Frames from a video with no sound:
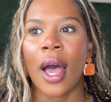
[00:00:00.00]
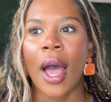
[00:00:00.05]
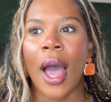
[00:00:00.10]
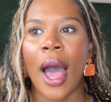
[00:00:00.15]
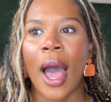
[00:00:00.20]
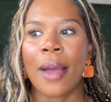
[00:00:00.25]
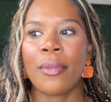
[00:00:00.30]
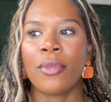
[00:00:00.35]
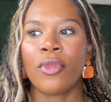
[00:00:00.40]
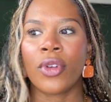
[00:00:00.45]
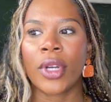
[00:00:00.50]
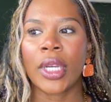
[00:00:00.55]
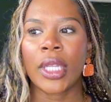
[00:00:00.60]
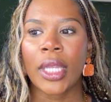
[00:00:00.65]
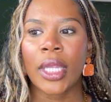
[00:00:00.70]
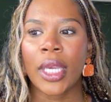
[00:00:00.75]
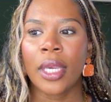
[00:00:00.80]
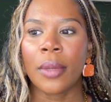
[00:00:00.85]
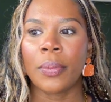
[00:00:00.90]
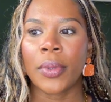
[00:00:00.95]
I'm
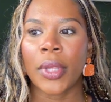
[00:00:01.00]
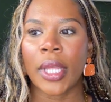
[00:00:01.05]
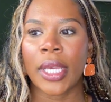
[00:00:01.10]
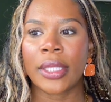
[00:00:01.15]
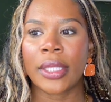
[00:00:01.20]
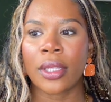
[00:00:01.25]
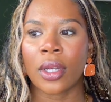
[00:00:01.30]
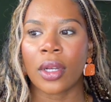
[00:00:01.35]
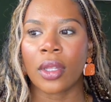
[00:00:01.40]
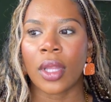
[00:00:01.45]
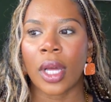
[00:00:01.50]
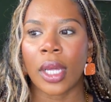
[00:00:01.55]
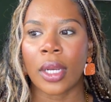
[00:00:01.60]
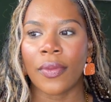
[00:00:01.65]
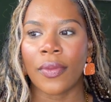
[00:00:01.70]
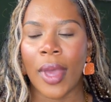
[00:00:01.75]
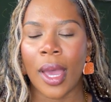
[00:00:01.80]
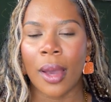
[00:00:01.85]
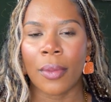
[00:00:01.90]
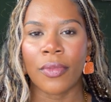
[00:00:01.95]
really placing a lot
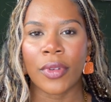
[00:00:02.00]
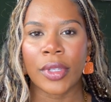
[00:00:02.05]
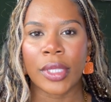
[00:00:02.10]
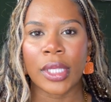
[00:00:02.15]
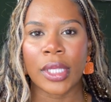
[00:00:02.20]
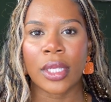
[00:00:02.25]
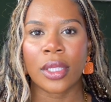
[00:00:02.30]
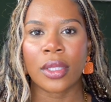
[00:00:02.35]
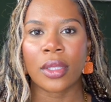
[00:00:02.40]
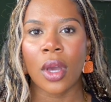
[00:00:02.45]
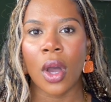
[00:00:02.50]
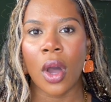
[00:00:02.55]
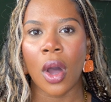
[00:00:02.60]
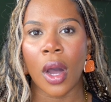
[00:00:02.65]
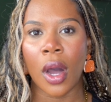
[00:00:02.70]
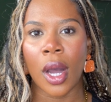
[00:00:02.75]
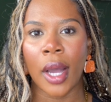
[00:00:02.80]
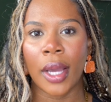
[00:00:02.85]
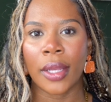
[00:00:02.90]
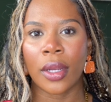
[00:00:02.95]
of emphasis
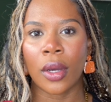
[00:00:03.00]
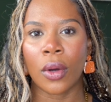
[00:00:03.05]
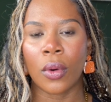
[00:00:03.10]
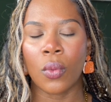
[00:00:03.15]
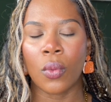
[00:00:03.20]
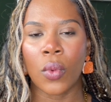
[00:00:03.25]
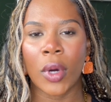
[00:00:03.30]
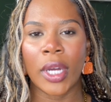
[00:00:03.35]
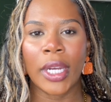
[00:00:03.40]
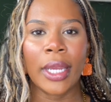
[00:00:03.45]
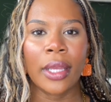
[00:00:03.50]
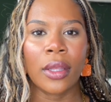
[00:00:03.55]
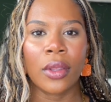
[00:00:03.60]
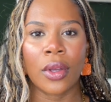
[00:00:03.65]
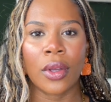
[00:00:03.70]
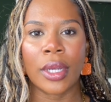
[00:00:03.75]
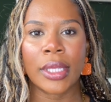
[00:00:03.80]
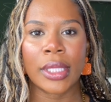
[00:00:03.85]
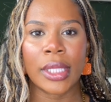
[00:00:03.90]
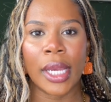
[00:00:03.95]
on what it
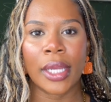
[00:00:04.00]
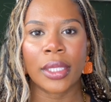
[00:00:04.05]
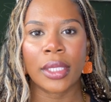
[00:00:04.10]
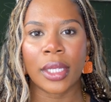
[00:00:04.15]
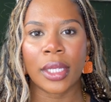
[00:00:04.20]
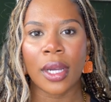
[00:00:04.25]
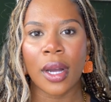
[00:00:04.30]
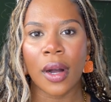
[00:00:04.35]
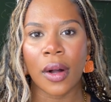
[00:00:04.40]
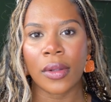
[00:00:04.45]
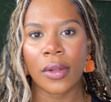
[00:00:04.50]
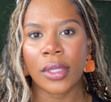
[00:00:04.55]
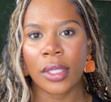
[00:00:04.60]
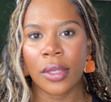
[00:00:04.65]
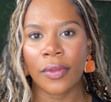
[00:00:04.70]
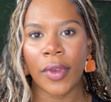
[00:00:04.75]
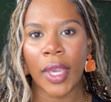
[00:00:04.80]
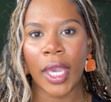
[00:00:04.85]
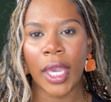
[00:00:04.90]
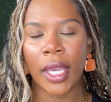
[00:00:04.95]
looks like to
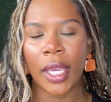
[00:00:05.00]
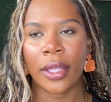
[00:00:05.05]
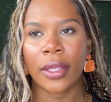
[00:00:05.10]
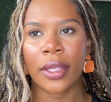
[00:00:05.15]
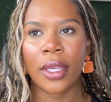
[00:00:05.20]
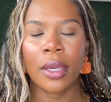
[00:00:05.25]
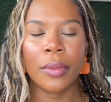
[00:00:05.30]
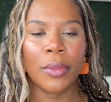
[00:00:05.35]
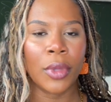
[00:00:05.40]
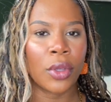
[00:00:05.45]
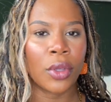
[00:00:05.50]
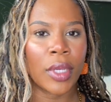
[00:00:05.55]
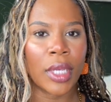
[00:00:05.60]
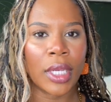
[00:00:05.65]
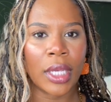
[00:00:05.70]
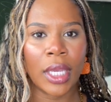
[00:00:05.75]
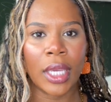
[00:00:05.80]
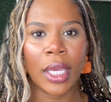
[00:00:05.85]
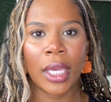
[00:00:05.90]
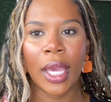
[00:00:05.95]
cultivate
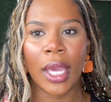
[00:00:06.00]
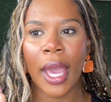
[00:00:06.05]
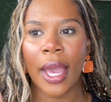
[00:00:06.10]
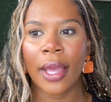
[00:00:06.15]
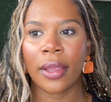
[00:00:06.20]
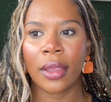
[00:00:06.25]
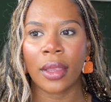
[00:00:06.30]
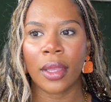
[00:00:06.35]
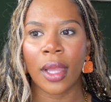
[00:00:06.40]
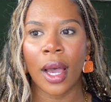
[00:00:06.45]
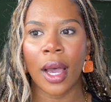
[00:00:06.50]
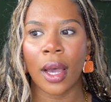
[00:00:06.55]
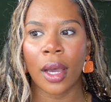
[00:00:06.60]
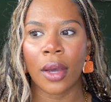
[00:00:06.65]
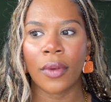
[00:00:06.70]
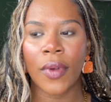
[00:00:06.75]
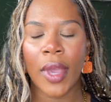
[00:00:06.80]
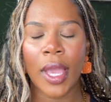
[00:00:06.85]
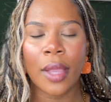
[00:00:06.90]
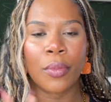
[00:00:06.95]
community and
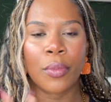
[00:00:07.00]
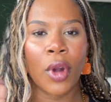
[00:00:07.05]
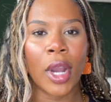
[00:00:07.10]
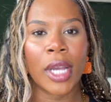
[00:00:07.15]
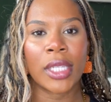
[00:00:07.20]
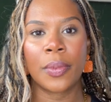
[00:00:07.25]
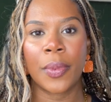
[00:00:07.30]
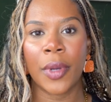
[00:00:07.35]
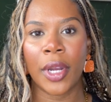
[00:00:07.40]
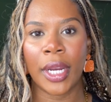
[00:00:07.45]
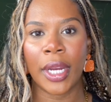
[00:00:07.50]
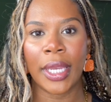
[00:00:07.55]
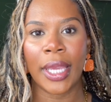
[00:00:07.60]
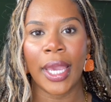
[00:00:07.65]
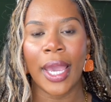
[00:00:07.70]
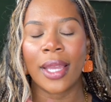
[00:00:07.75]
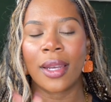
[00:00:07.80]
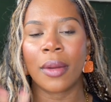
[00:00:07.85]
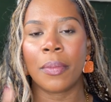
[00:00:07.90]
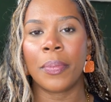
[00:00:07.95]
love and
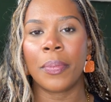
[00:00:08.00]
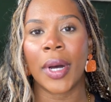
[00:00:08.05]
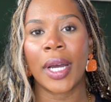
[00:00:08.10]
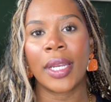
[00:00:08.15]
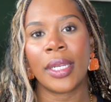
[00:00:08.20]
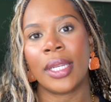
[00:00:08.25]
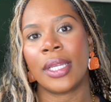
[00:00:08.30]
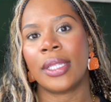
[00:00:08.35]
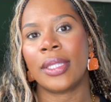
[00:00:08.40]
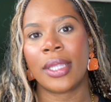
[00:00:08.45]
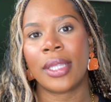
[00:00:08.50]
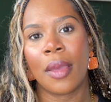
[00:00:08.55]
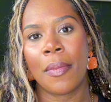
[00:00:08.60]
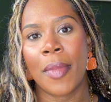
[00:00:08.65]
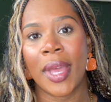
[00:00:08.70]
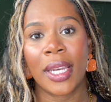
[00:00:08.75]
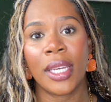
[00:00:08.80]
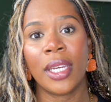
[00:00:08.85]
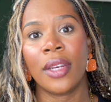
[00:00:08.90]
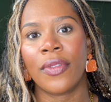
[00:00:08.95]
prosperity and abundance in
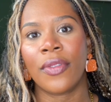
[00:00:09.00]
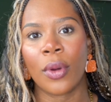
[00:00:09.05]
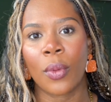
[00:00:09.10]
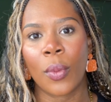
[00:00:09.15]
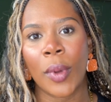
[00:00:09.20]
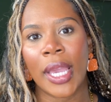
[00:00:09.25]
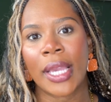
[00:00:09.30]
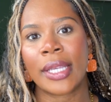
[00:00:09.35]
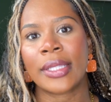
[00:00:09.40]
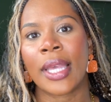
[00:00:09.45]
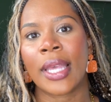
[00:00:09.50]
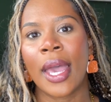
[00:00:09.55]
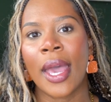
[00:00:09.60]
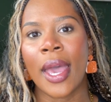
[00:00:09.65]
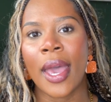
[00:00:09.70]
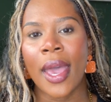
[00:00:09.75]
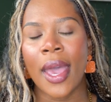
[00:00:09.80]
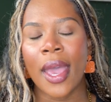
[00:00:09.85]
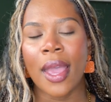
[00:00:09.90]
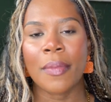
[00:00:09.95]
many different ways
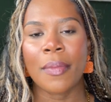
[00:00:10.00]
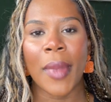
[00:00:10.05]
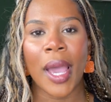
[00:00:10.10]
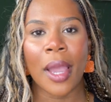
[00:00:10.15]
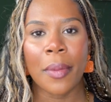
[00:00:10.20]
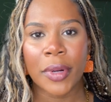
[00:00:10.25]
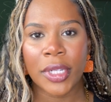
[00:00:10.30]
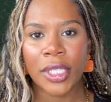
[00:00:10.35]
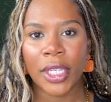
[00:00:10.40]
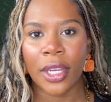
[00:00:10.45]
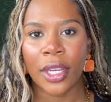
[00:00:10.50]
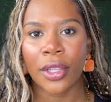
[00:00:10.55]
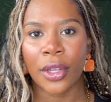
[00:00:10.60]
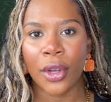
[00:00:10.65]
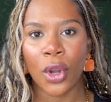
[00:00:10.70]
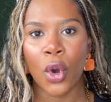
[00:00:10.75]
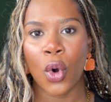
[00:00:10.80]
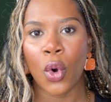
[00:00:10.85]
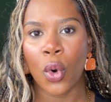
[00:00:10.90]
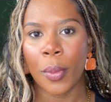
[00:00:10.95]
in my
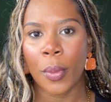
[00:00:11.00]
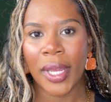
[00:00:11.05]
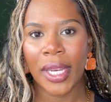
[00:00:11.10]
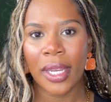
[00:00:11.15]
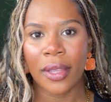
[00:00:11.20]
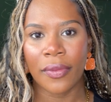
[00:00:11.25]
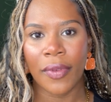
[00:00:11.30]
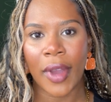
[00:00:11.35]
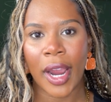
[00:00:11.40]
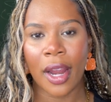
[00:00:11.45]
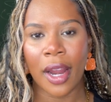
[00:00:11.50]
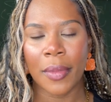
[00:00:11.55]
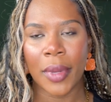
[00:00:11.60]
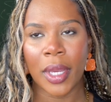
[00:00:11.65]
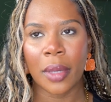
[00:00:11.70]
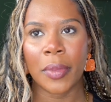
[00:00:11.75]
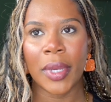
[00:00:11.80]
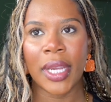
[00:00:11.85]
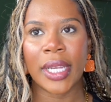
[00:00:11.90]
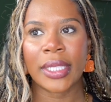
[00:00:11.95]
particular home and
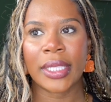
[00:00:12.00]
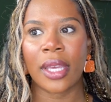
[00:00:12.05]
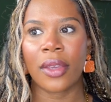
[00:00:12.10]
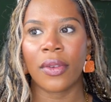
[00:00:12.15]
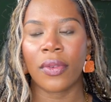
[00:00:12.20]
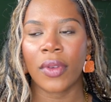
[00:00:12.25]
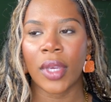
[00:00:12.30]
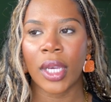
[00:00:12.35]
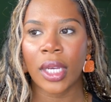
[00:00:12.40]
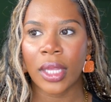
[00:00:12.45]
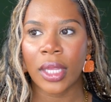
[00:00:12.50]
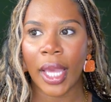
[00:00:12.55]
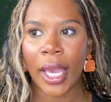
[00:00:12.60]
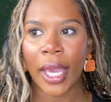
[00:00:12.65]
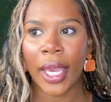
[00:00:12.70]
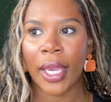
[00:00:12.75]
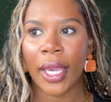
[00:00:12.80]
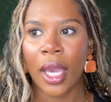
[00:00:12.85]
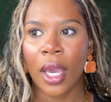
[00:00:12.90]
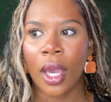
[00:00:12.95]
environment. Because I feel
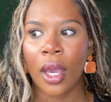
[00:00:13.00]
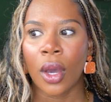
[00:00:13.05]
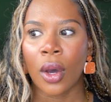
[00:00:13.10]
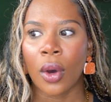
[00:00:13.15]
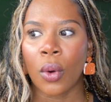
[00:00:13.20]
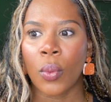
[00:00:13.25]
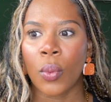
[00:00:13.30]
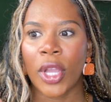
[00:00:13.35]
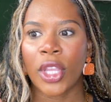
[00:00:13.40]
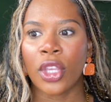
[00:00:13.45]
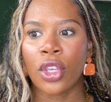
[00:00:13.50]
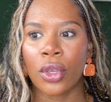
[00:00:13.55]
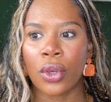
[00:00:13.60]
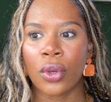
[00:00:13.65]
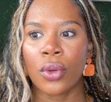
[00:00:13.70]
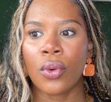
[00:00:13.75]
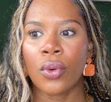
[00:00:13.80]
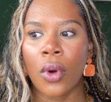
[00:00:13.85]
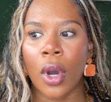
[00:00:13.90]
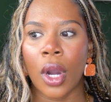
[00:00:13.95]
like when
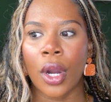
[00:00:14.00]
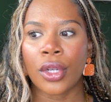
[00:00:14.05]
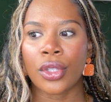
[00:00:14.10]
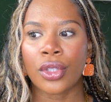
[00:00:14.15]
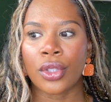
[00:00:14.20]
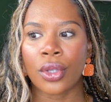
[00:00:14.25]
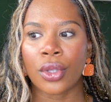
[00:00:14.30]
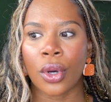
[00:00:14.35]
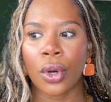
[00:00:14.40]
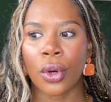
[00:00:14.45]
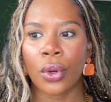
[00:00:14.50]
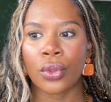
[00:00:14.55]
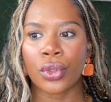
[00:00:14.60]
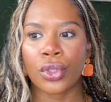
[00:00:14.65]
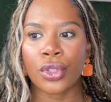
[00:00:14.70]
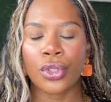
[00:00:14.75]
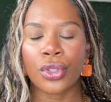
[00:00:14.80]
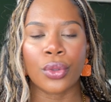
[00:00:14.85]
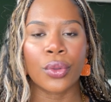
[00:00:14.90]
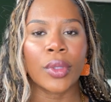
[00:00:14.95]
you are so
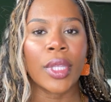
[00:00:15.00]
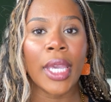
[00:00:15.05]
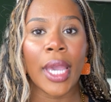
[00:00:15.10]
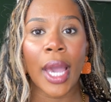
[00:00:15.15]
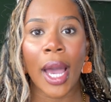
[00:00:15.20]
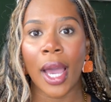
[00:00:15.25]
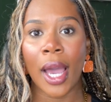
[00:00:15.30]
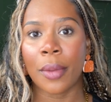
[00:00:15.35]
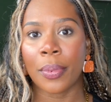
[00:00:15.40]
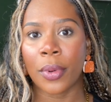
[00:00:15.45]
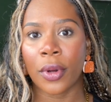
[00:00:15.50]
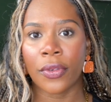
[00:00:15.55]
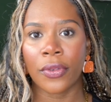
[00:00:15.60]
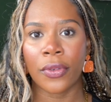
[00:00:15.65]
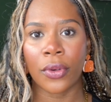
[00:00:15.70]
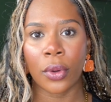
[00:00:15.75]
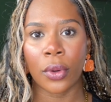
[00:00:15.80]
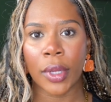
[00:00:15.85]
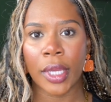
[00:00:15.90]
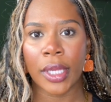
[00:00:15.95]
truly hyper
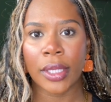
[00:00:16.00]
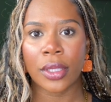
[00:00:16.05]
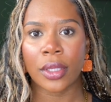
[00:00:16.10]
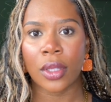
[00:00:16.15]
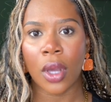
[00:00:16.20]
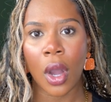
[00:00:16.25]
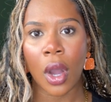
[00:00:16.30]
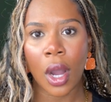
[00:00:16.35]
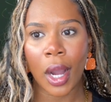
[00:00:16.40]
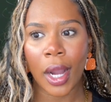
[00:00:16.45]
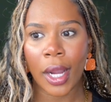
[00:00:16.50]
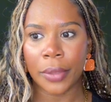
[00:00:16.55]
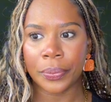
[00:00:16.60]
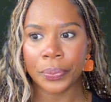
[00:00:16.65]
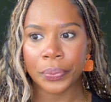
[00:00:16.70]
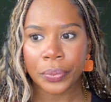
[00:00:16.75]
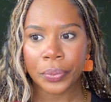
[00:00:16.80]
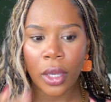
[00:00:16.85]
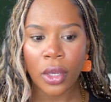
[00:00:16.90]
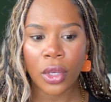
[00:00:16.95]
focused
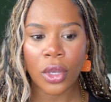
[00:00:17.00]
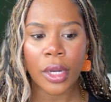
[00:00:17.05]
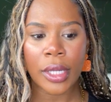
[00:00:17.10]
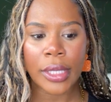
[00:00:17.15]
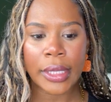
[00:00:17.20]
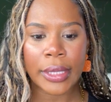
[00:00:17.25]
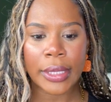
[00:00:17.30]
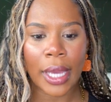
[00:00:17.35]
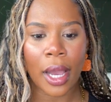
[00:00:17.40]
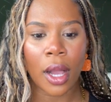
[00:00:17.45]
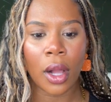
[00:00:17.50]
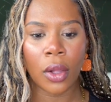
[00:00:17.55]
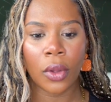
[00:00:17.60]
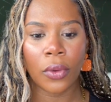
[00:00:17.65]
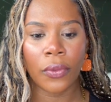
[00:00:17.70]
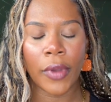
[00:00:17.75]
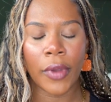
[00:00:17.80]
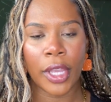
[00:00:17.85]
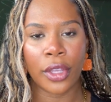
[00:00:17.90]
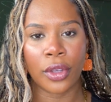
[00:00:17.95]
on
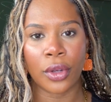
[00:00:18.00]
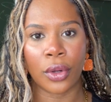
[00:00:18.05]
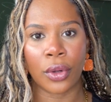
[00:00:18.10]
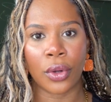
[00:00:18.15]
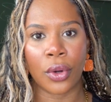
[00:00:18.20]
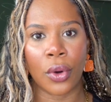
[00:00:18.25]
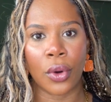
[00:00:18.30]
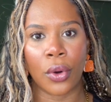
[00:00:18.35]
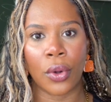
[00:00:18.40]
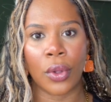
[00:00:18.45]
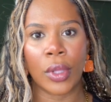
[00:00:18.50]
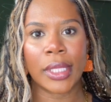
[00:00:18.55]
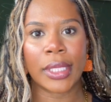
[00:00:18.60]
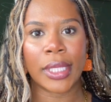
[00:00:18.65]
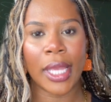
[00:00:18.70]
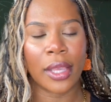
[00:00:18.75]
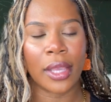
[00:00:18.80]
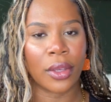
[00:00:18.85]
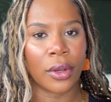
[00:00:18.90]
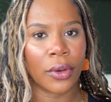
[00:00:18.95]
yourself and your
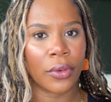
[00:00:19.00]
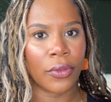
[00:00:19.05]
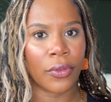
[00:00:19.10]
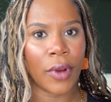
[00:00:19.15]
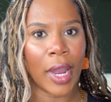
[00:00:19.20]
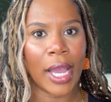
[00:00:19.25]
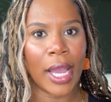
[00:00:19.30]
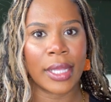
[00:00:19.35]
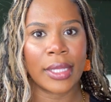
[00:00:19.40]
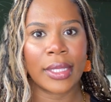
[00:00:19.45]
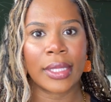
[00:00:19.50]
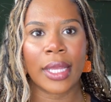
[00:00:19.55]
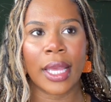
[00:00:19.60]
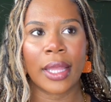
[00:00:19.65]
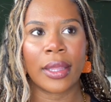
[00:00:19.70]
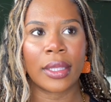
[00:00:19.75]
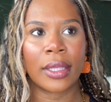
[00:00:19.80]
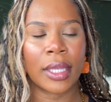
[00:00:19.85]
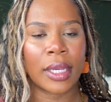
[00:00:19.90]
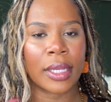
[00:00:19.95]
goals and your friends
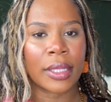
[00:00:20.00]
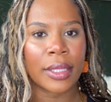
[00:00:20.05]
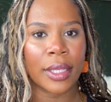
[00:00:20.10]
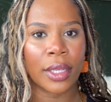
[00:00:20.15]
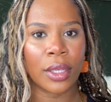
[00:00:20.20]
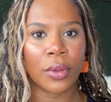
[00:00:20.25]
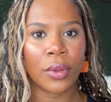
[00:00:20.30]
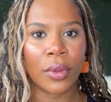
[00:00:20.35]
and the things that you